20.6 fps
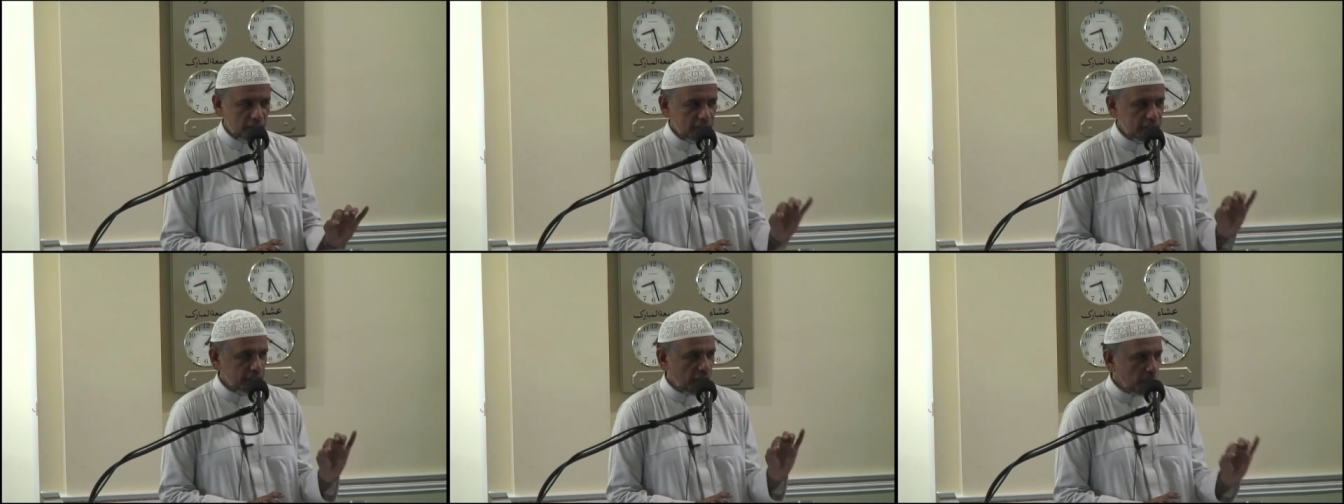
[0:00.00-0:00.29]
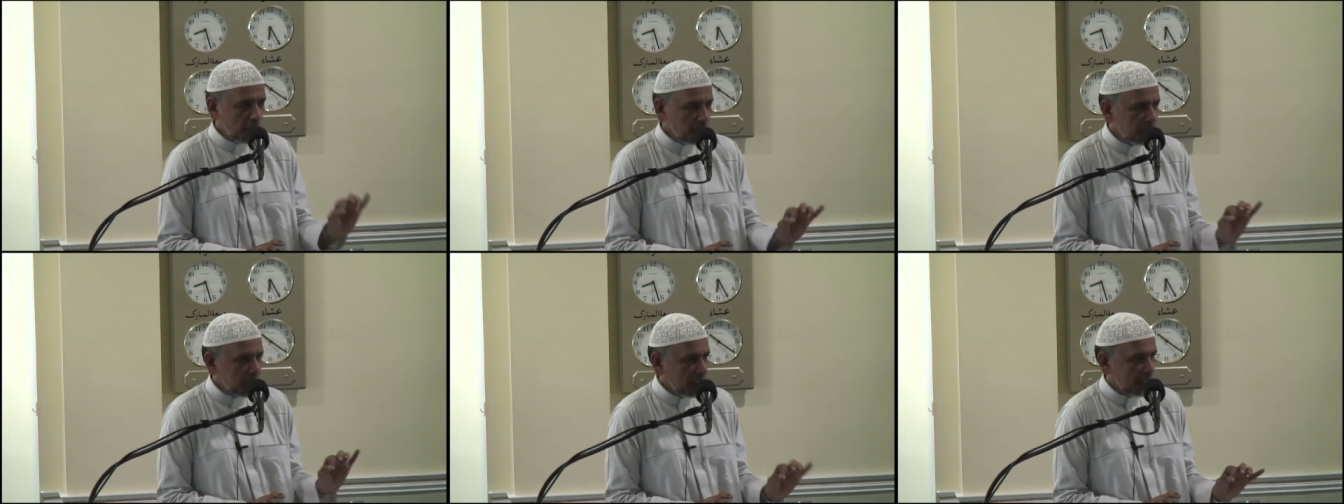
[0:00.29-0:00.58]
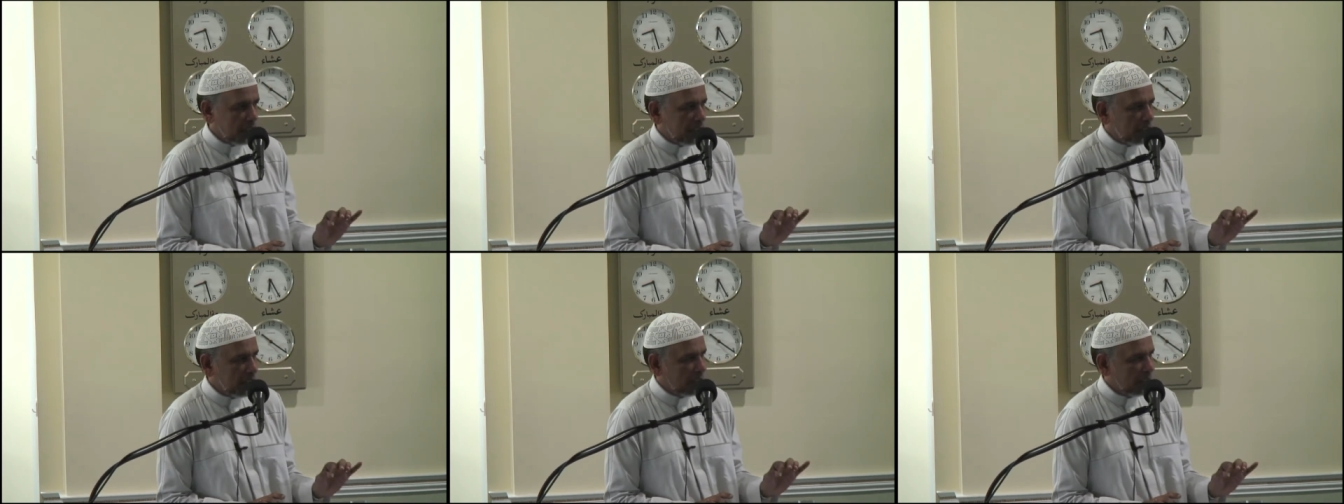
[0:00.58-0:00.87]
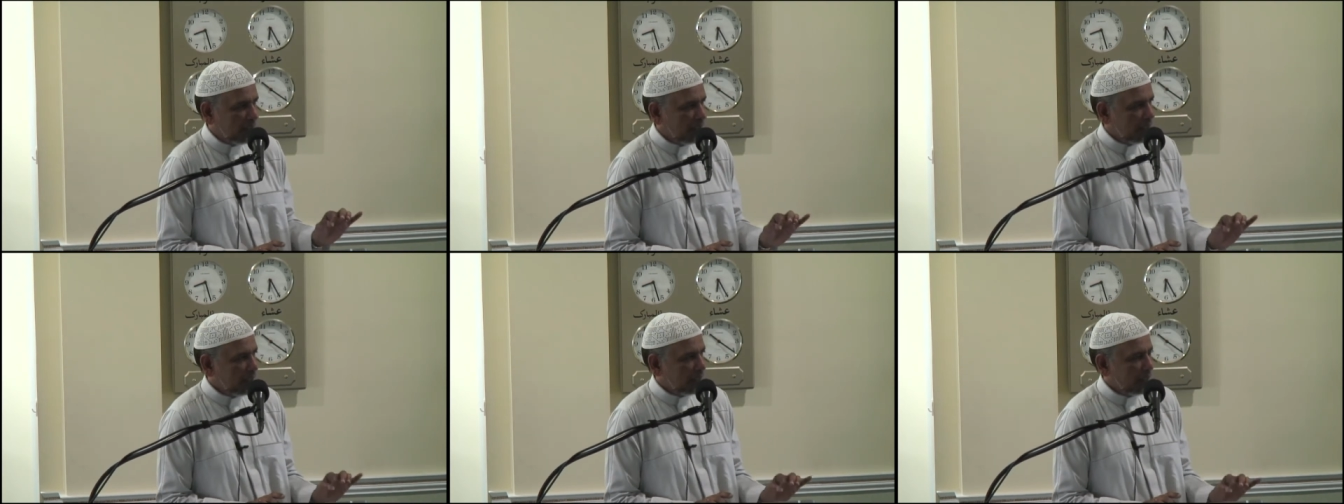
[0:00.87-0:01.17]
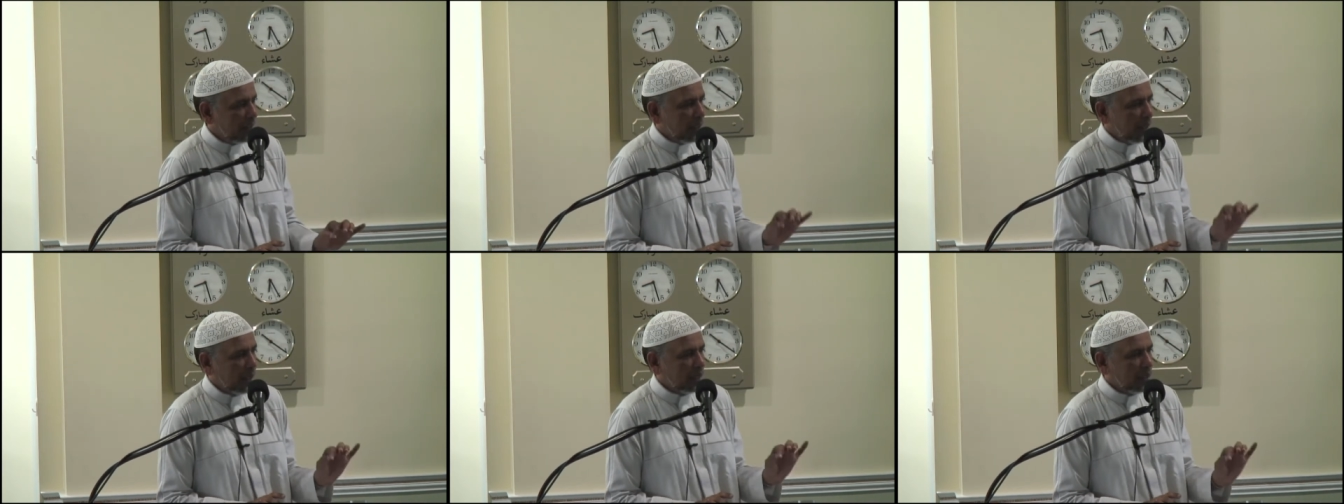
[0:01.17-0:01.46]

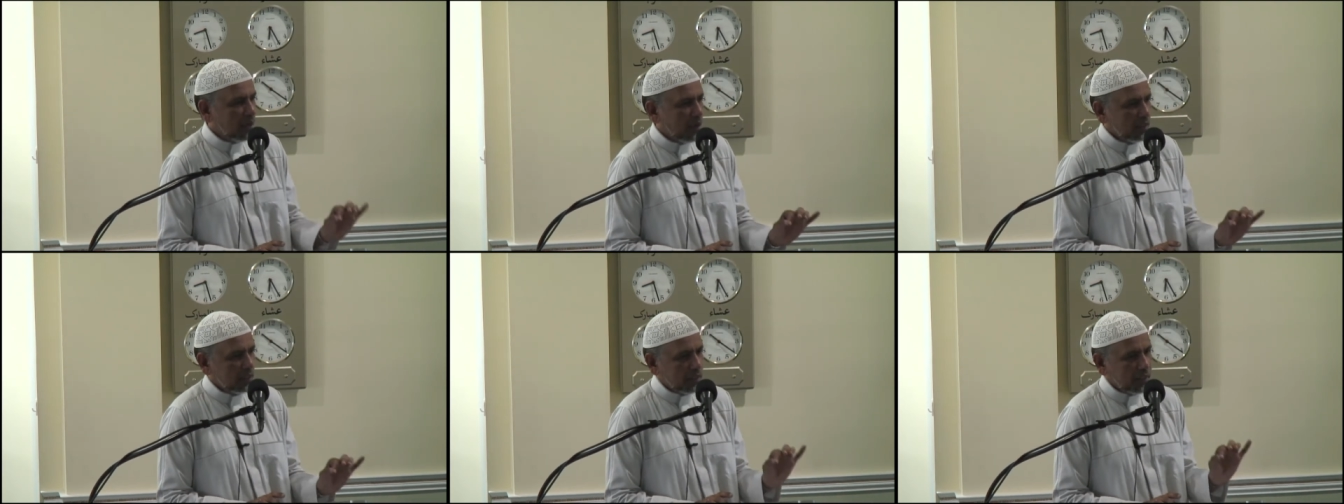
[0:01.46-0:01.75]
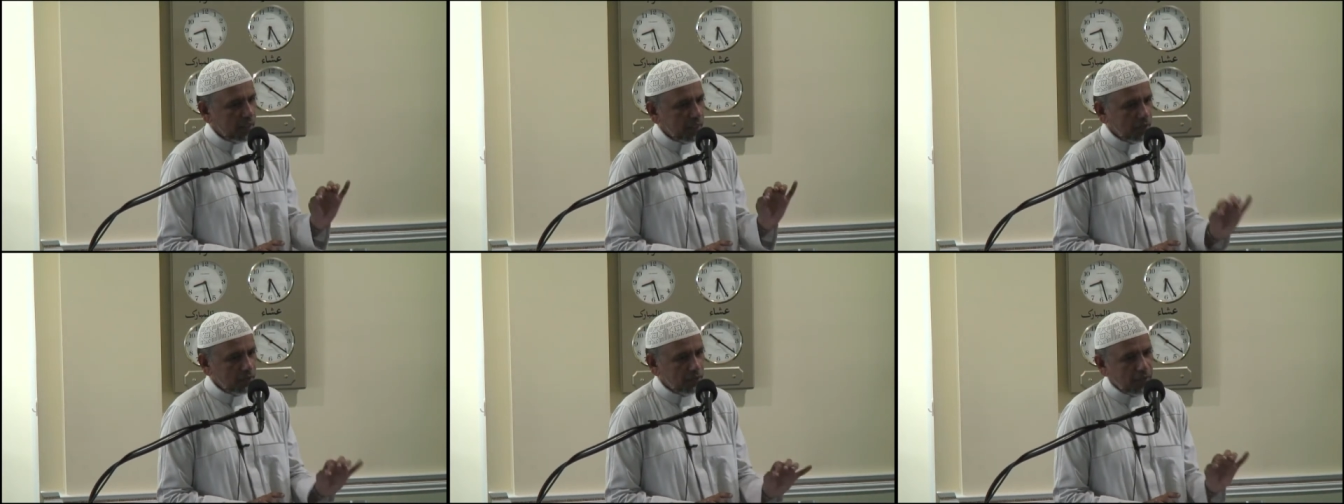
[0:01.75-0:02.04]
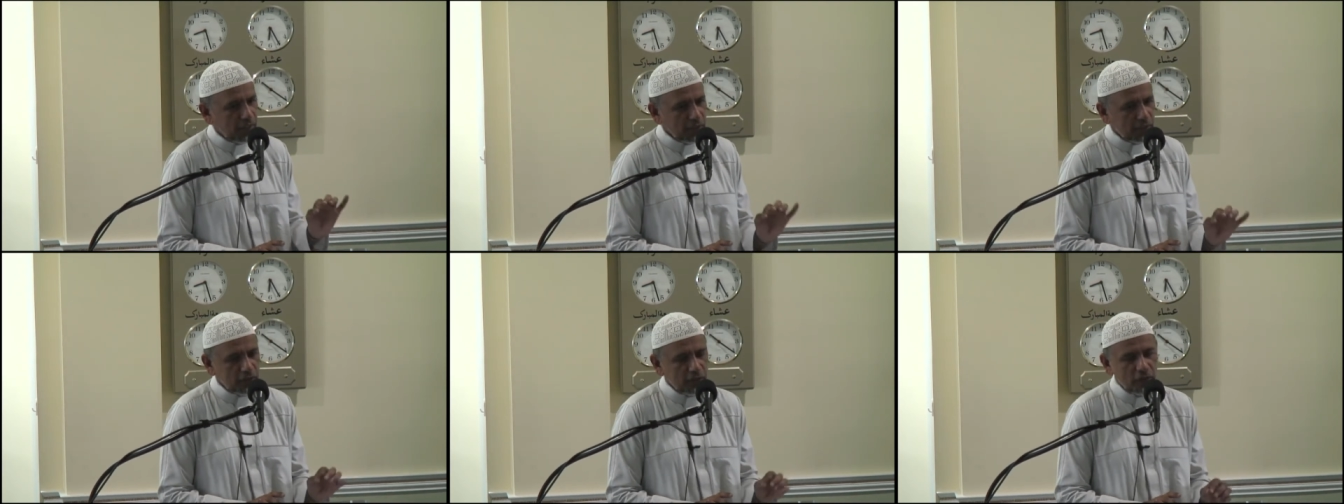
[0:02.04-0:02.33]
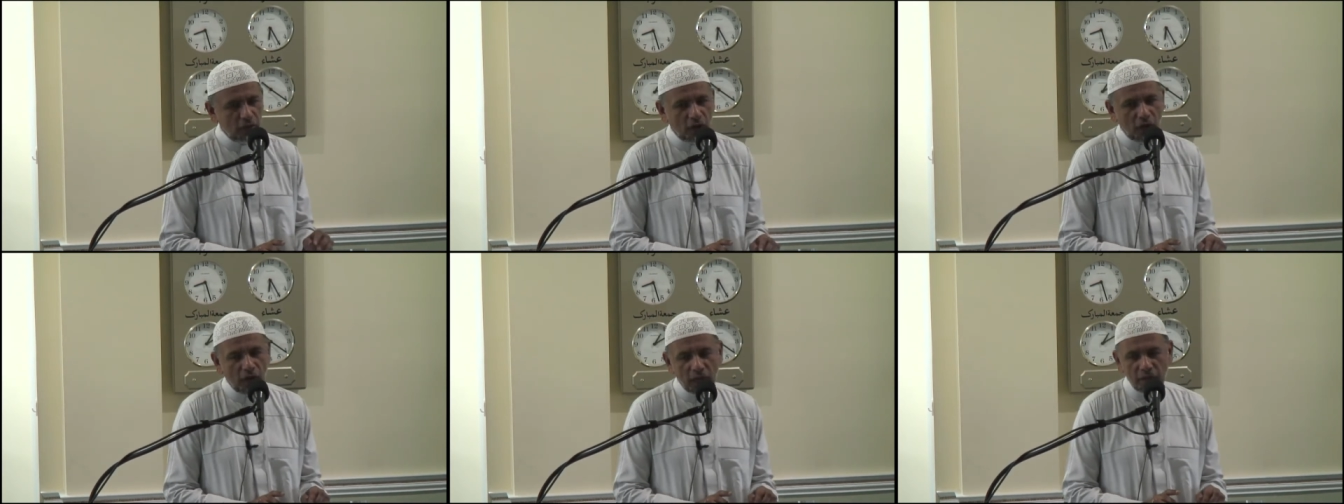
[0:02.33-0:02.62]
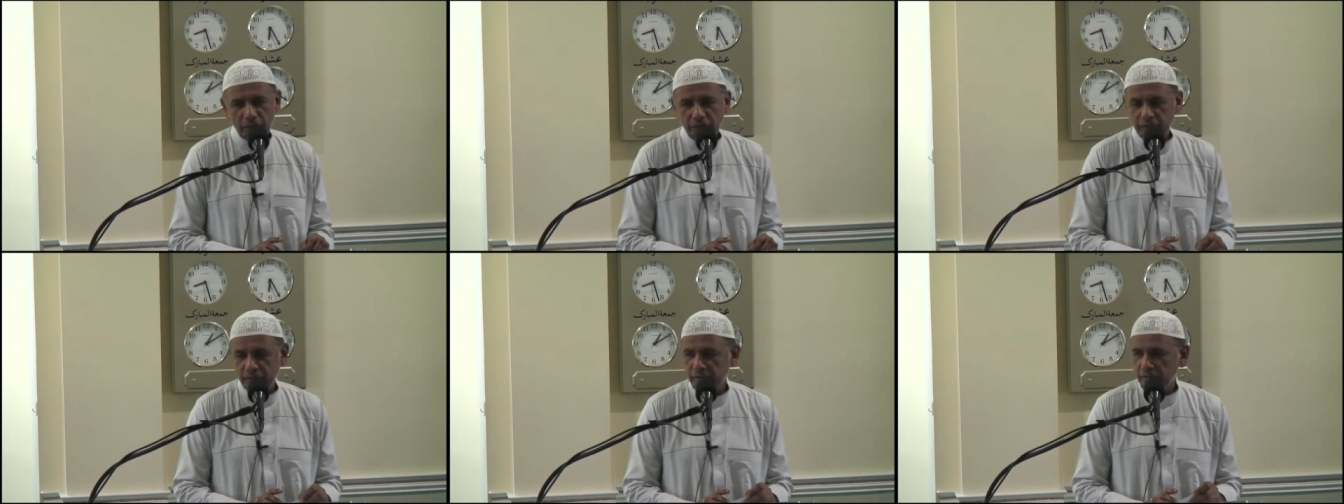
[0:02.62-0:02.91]
something cannot give it to
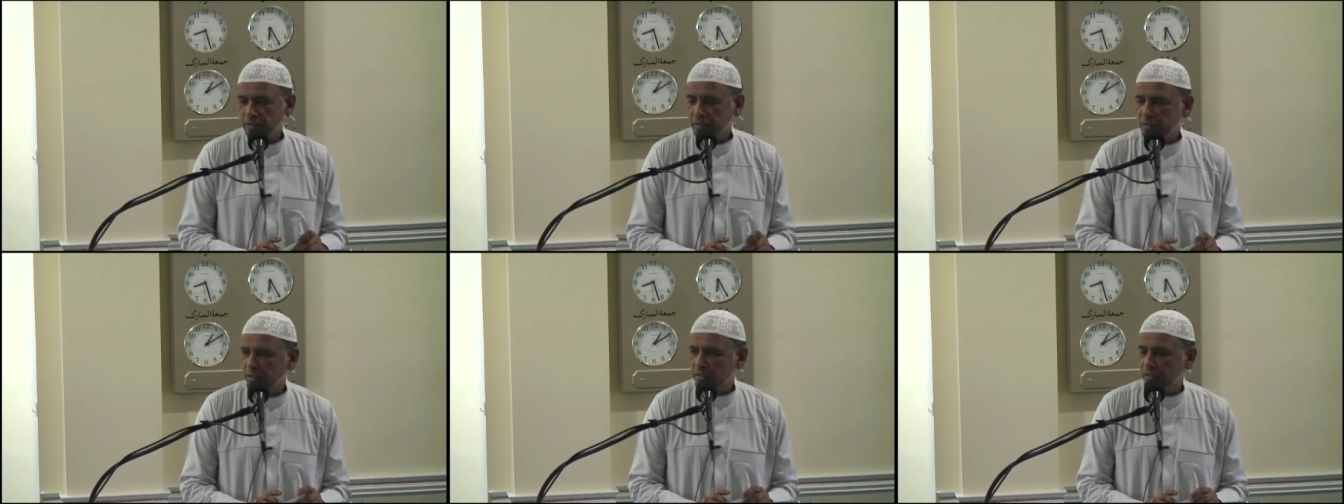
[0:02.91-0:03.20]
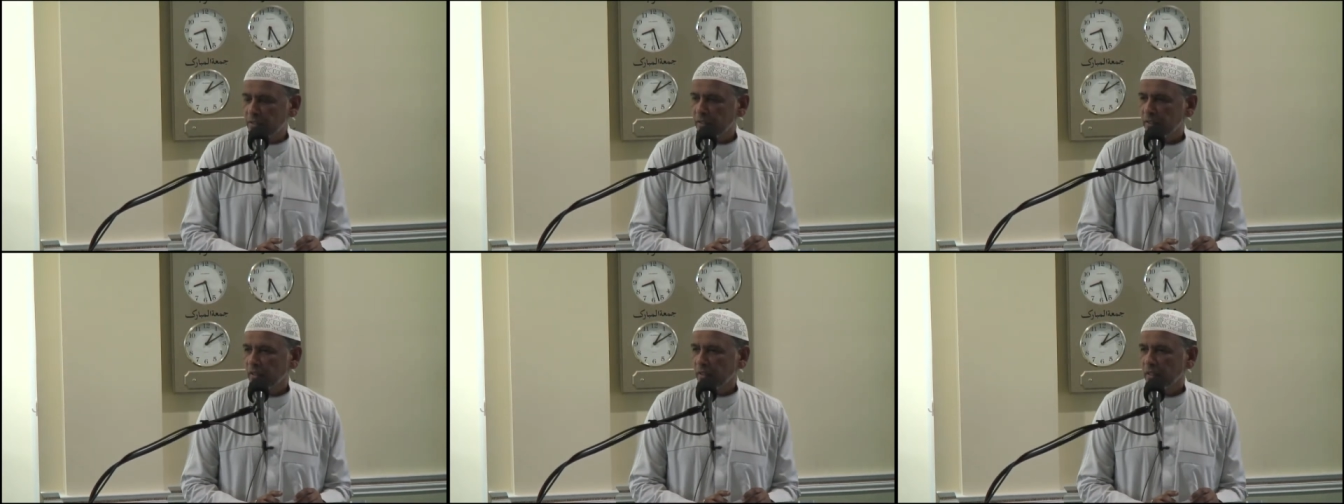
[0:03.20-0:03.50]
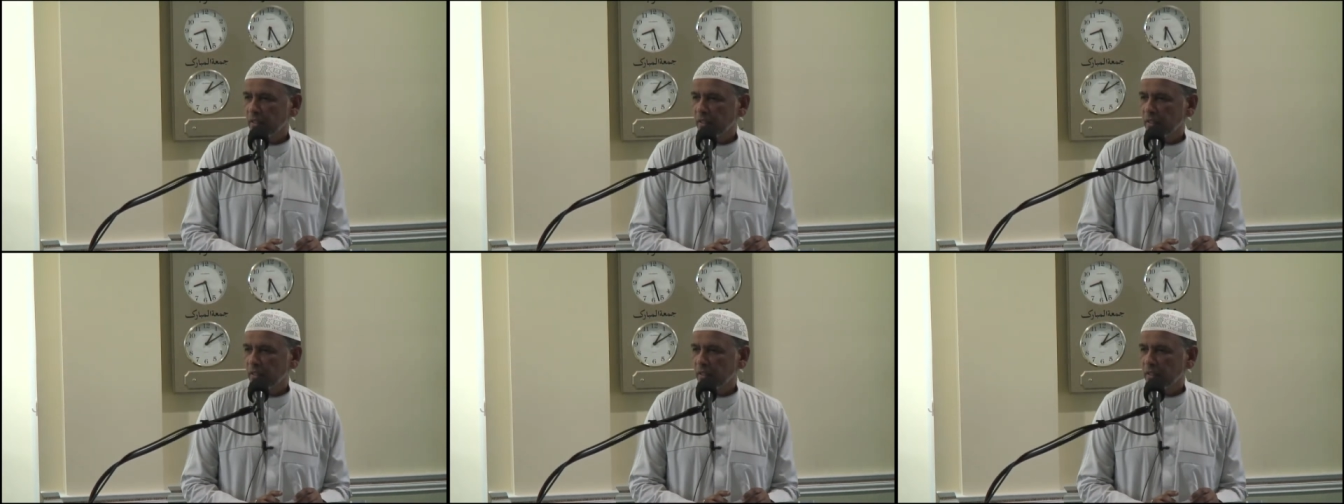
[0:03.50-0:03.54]
others.